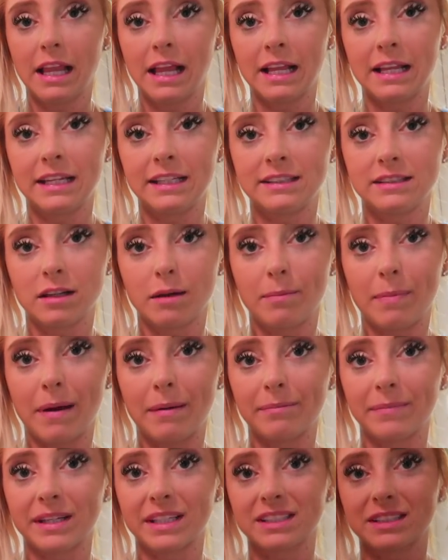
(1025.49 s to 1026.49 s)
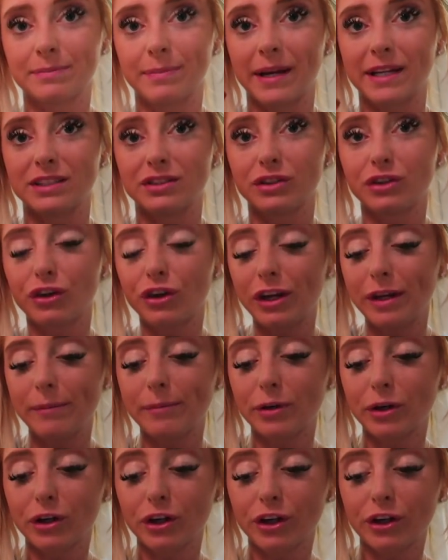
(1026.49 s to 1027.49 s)
A little pumpkin spice
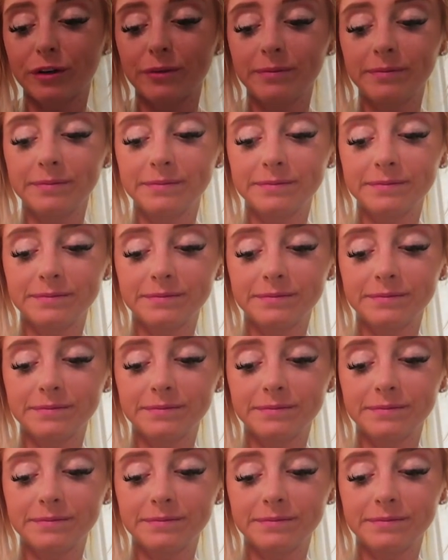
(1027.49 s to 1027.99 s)
creamer.